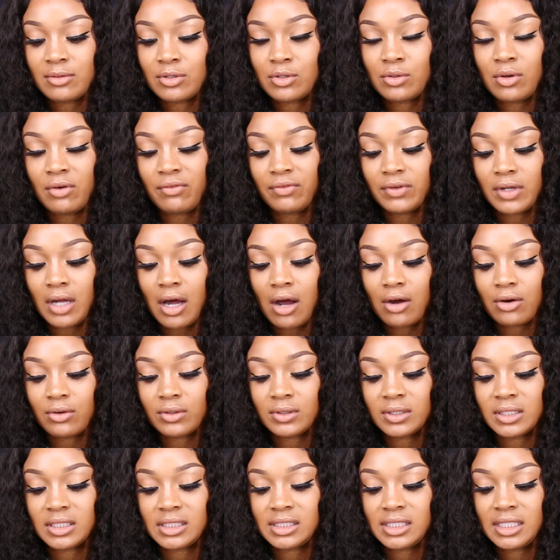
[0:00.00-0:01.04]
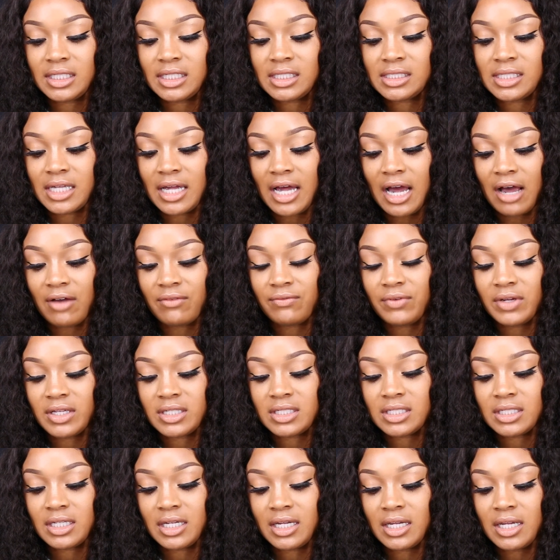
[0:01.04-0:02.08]
do a vlog on the cities that I
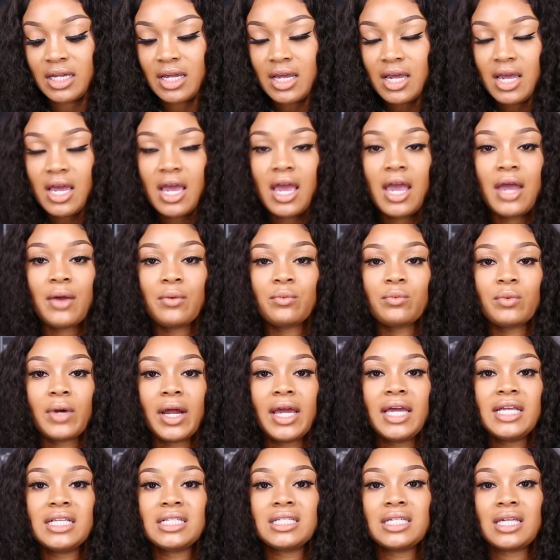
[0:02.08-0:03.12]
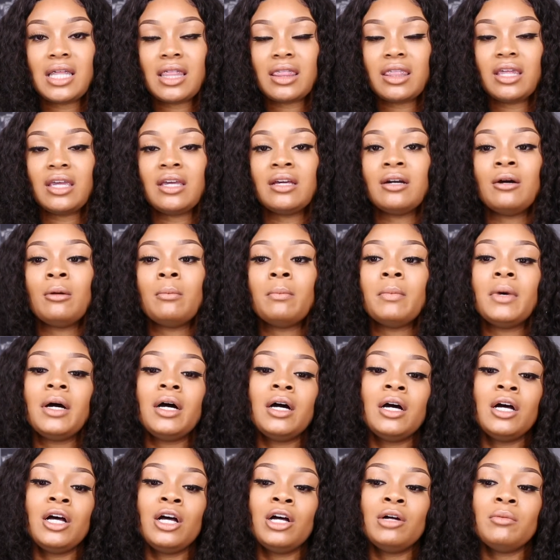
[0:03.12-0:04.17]
visited and rate them.
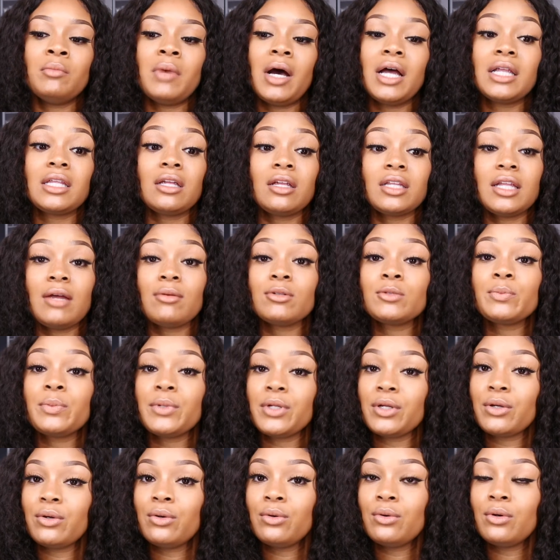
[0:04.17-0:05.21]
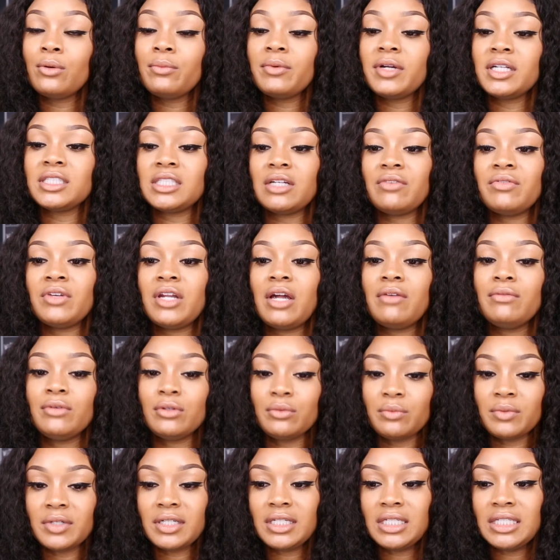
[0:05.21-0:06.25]
Um, I thought that was pretty cool because I've never
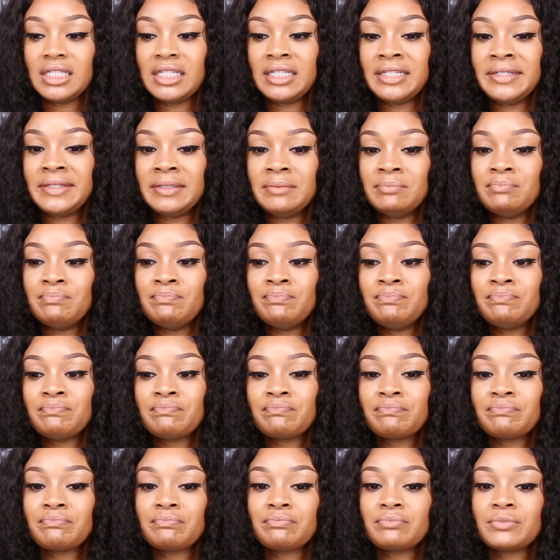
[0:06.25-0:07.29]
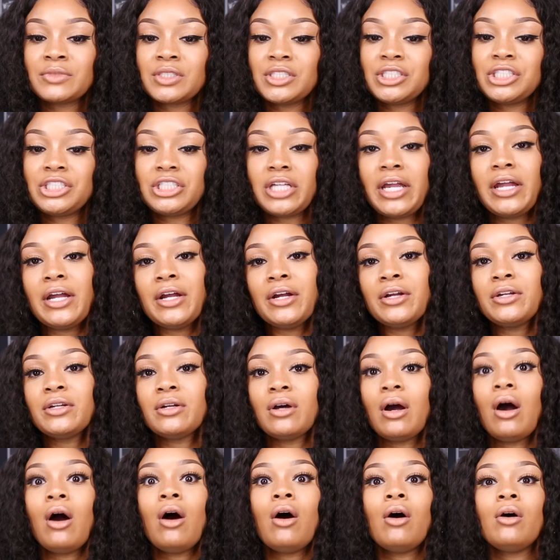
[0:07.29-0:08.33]
really shared
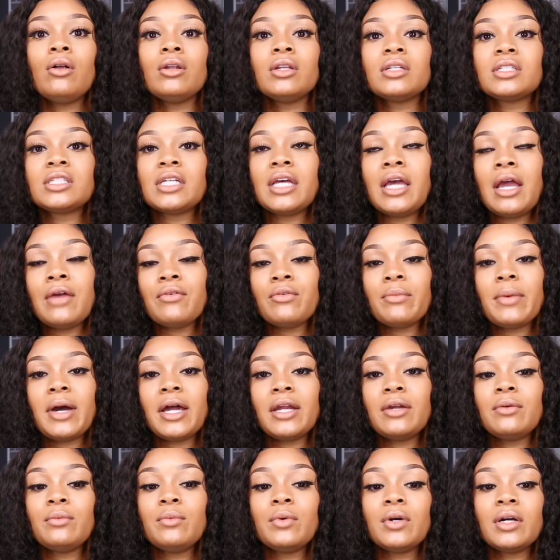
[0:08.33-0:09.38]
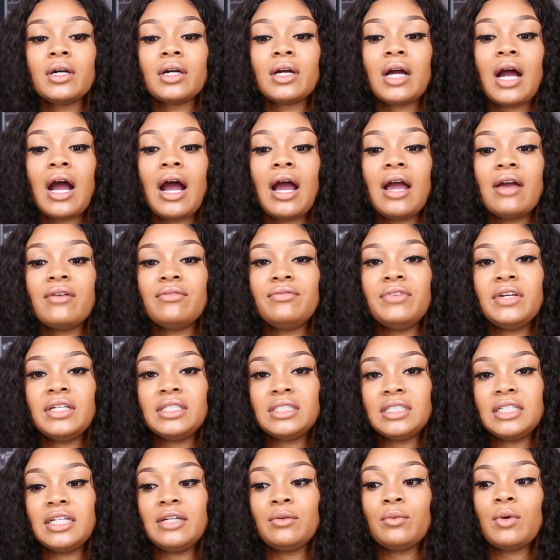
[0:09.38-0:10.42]
all to everybody where I have
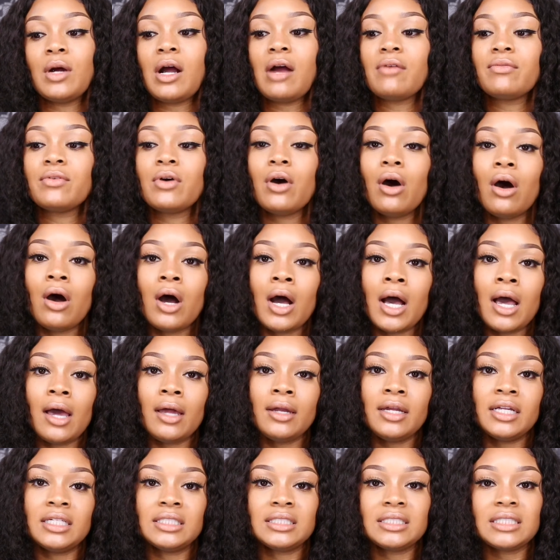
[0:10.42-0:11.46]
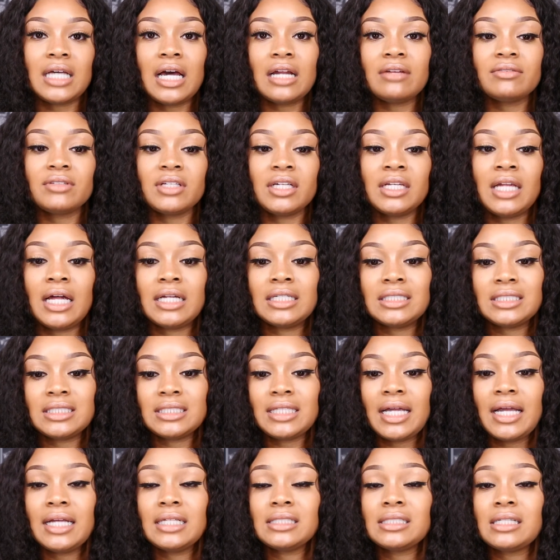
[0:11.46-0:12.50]
visited, where I've gone inside of the United
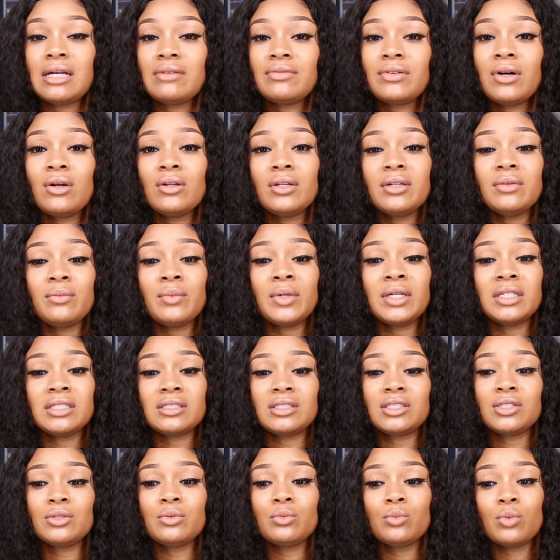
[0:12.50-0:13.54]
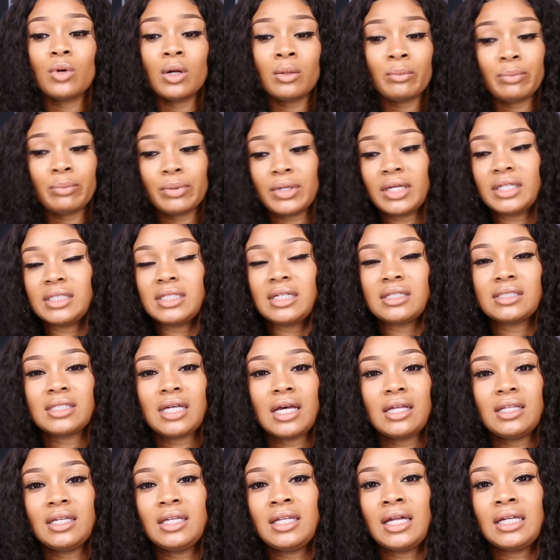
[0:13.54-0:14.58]
States. I've only went to one place outside
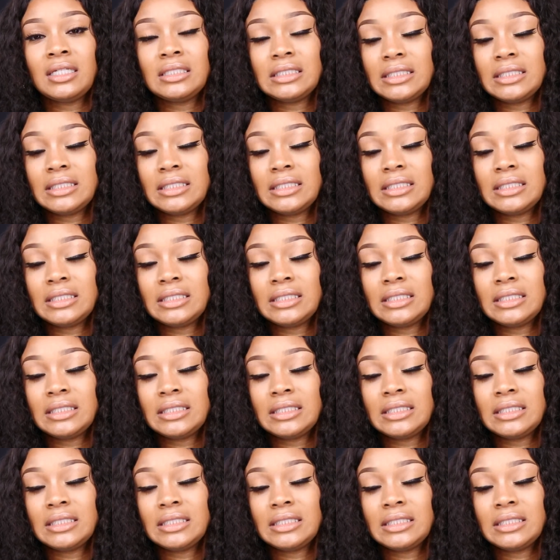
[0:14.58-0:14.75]
of the United